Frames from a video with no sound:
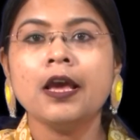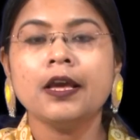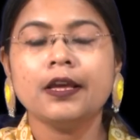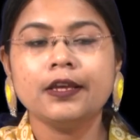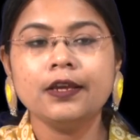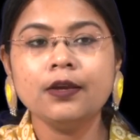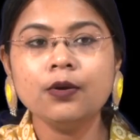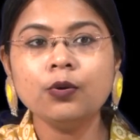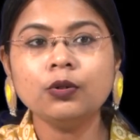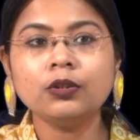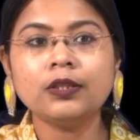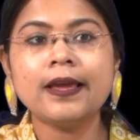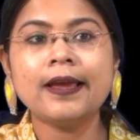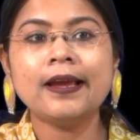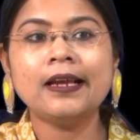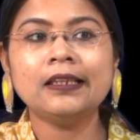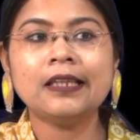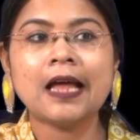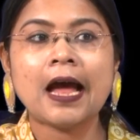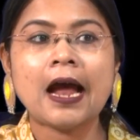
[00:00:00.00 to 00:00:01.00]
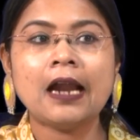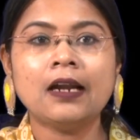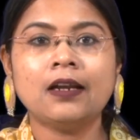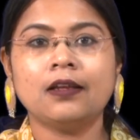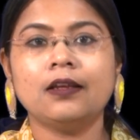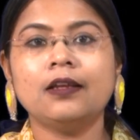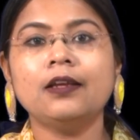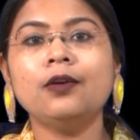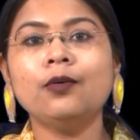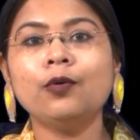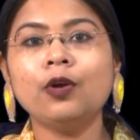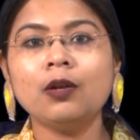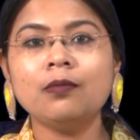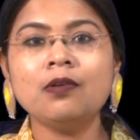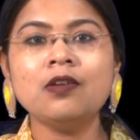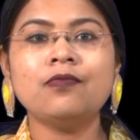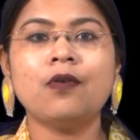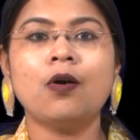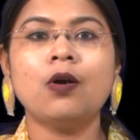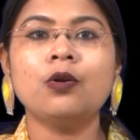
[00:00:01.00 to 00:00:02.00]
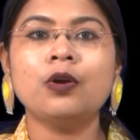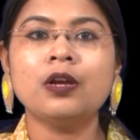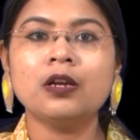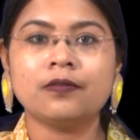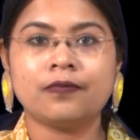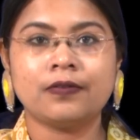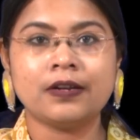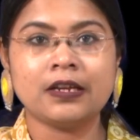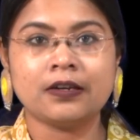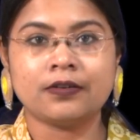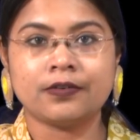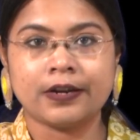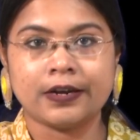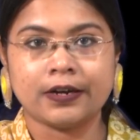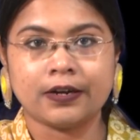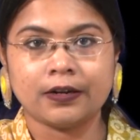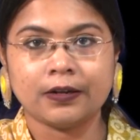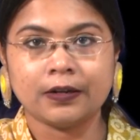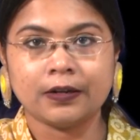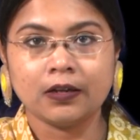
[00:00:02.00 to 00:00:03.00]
You think that you will be following free trade,